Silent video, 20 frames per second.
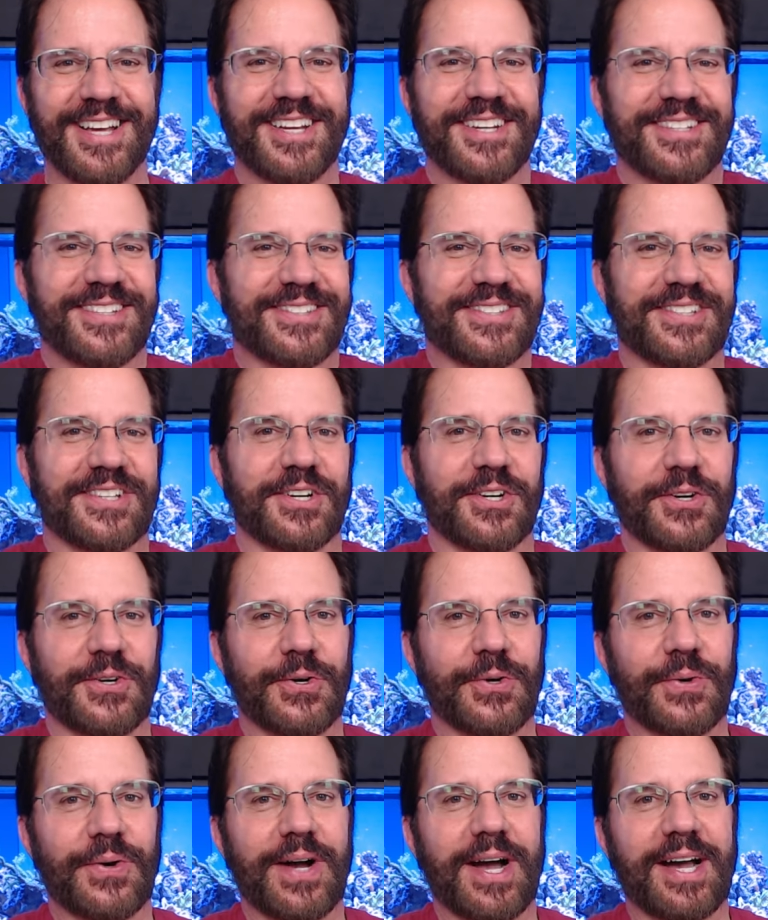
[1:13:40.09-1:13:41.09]

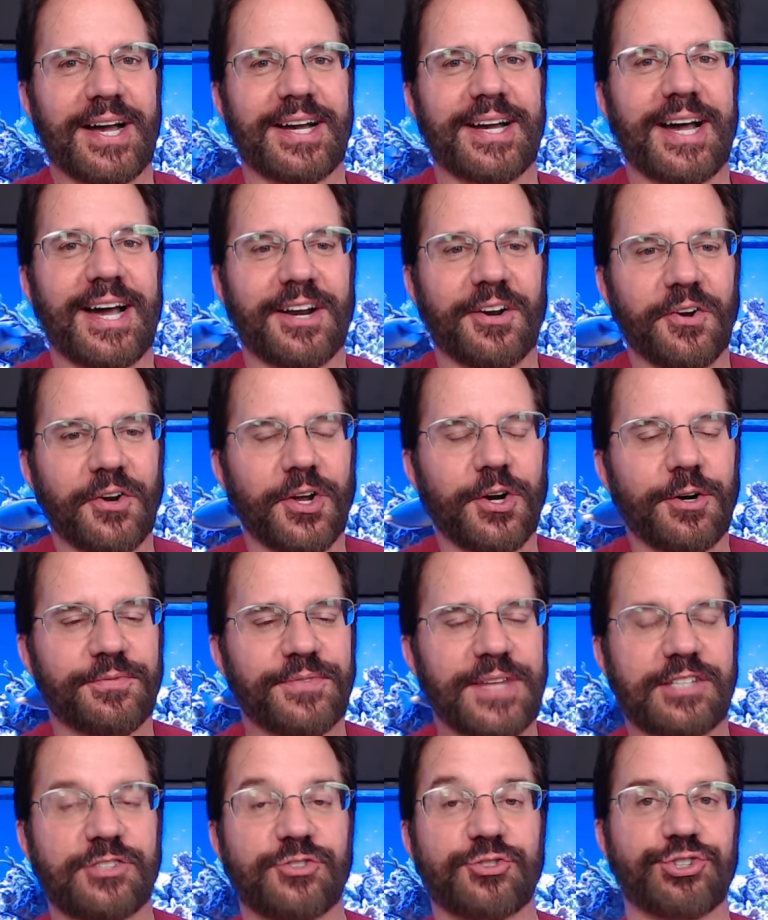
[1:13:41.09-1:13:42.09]
So I don't know if
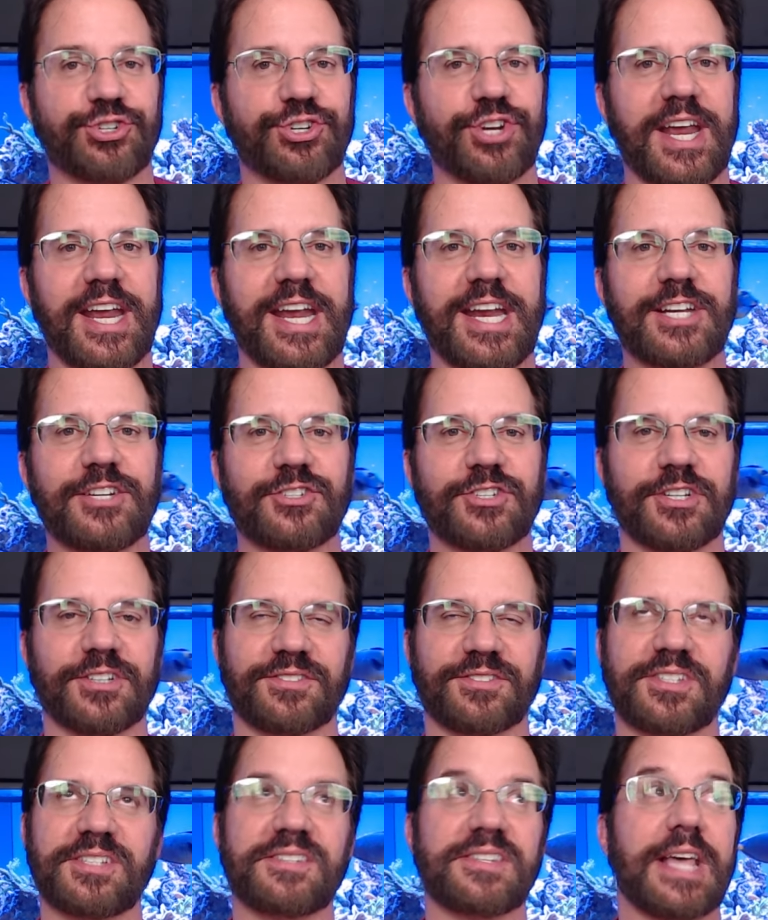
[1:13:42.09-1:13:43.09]
that's changed, you know,
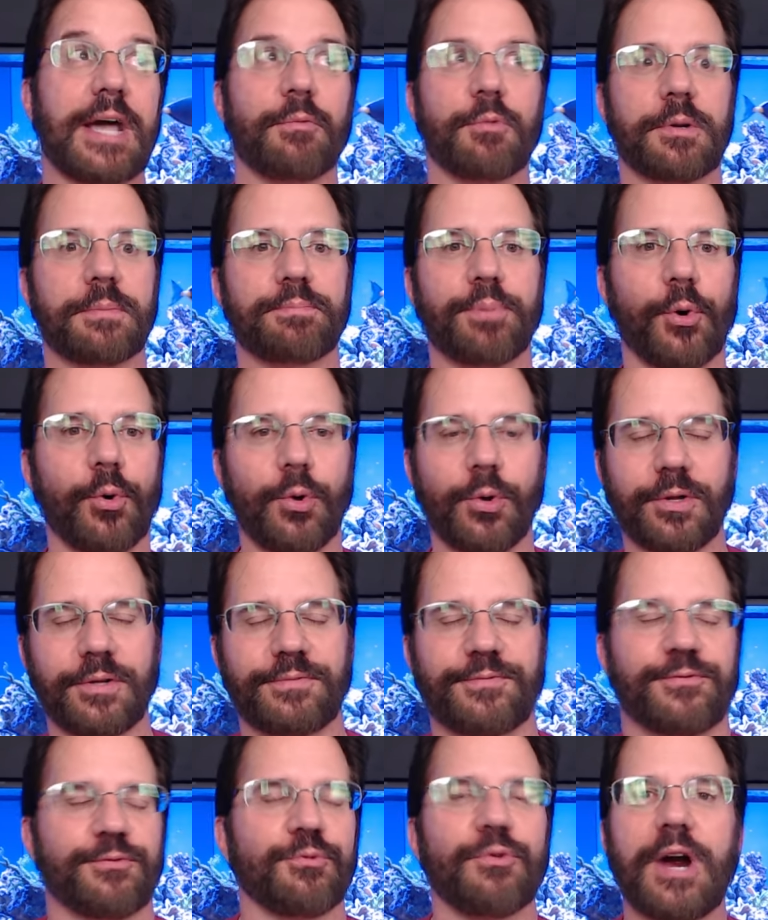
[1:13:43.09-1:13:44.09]
since that one poll
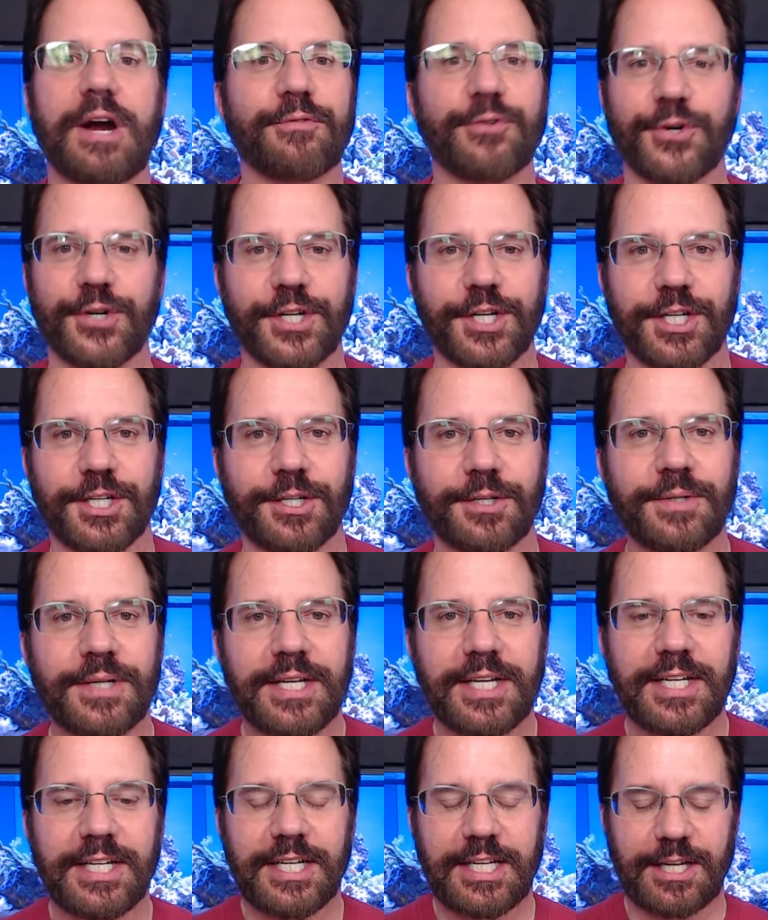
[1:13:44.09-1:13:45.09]
forever ago,
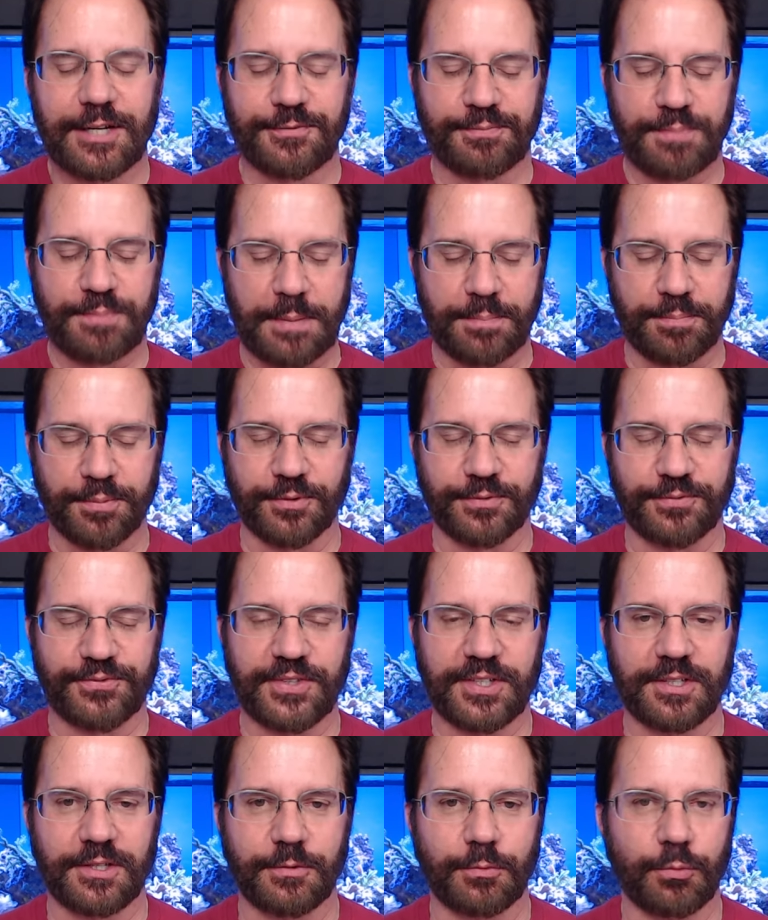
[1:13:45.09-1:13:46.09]
if people
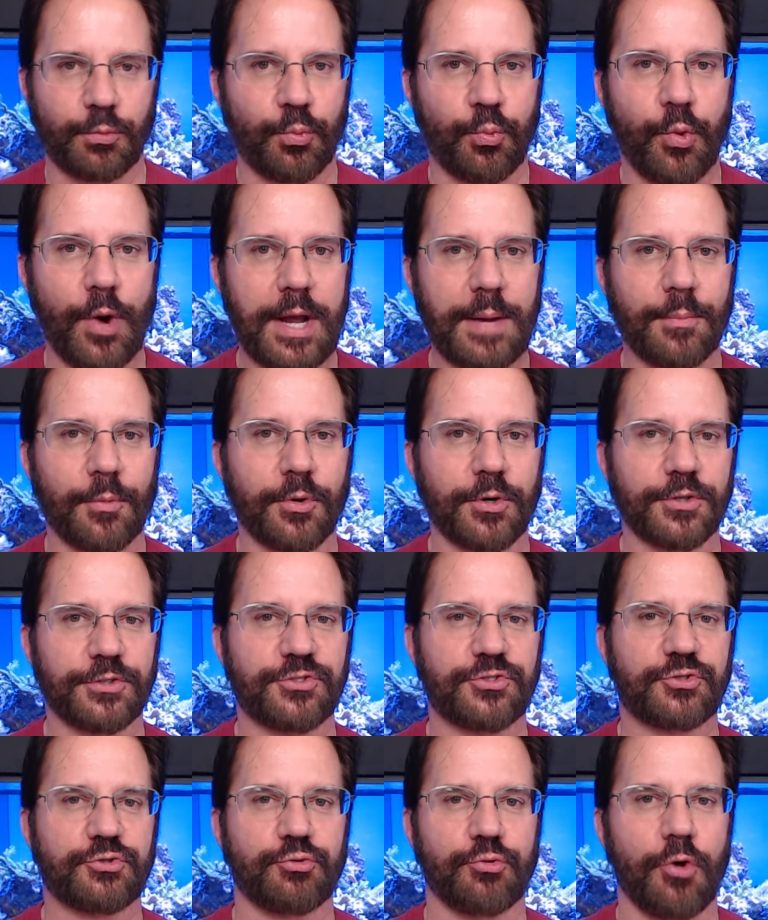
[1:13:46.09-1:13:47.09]
feel way more
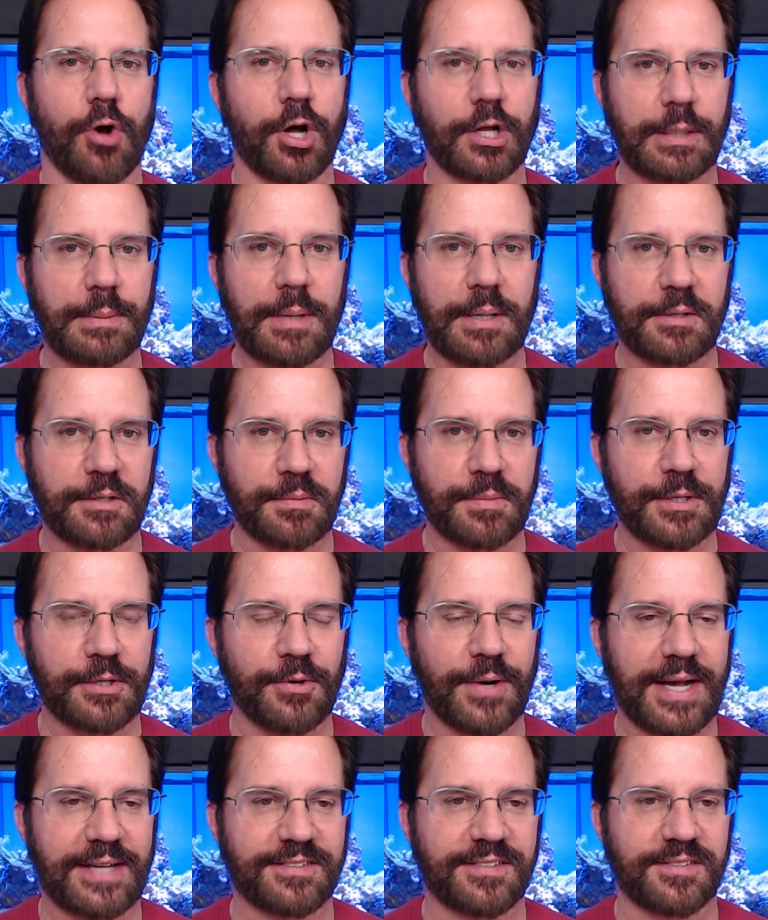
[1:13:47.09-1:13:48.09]
strongly about
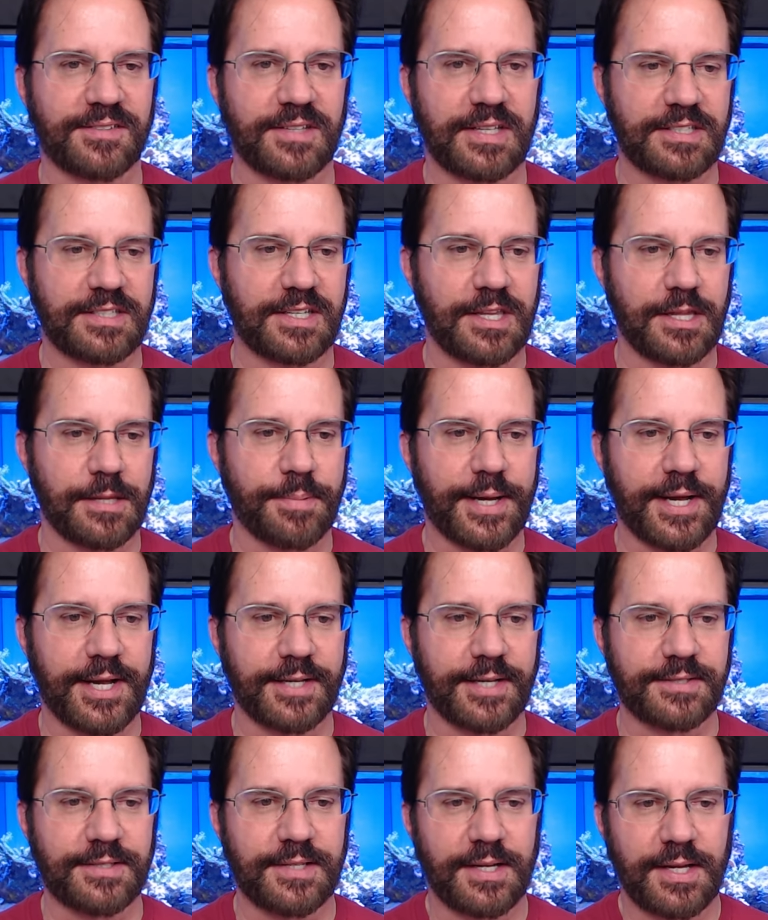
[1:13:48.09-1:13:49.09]
amino acids than they did in the
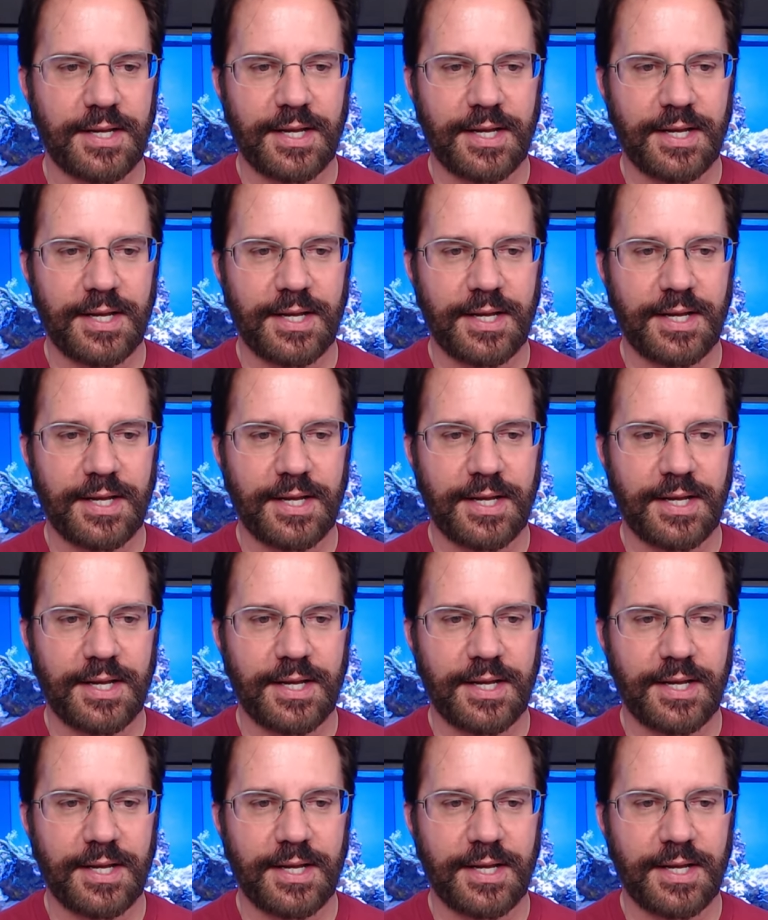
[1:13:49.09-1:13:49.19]
past.